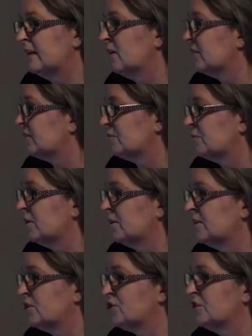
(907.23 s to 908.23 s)
lots of
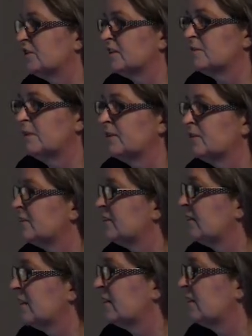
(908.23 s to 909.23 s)
politicians explained to us
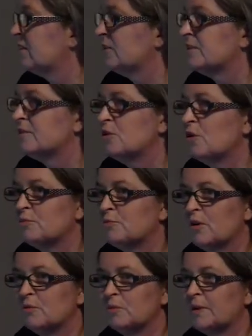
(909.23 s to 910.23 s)
that there is no
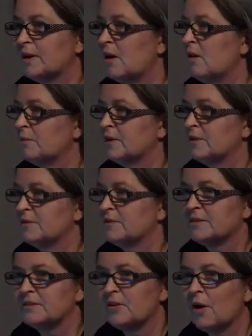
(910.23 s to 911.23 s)
problem at all
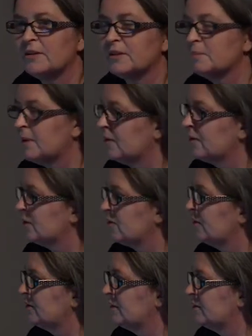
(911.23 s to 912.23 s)
because it's not about the
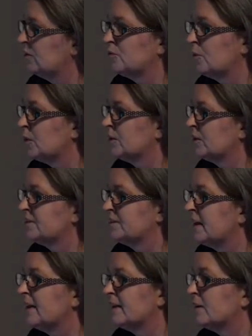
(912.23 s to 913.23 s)
content of what we're
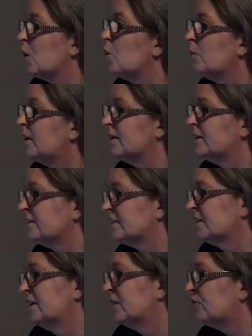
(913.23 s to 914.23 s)
saying. Nobody
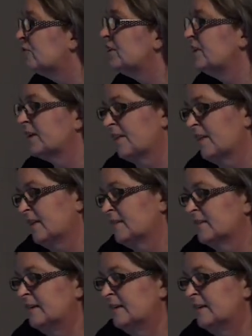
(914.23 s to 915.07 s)
is reading that.